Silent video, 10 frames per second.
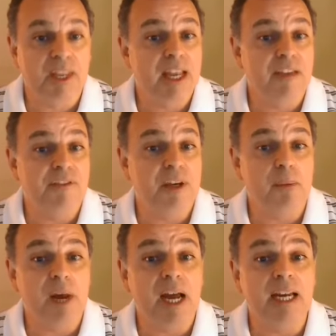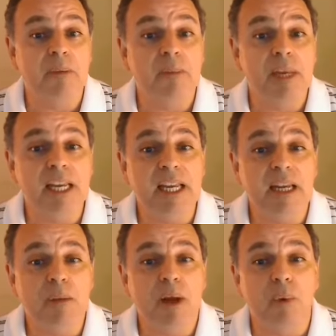If ye abide in me,
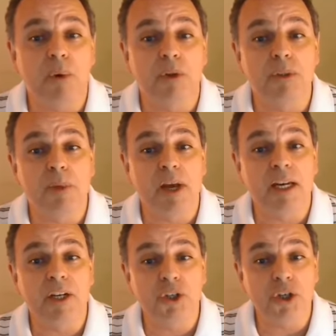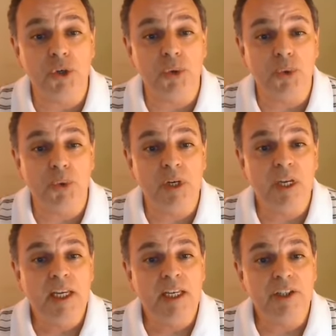and my words abide in you,
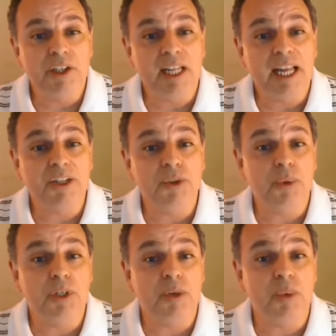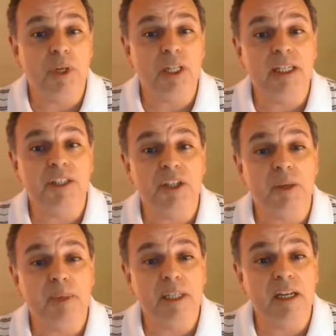ye shall ask what ye will, and it shall
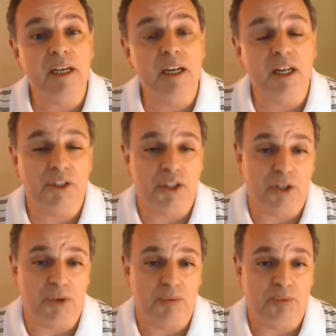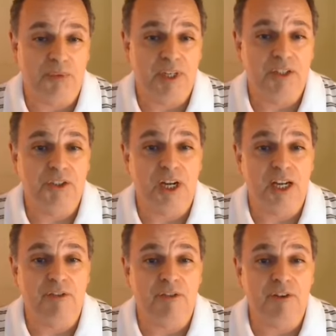be done unto you.
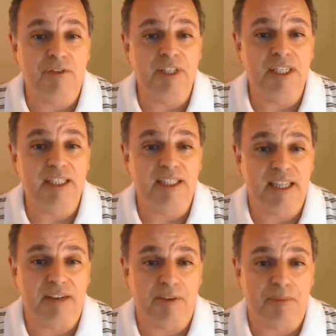John 15:7.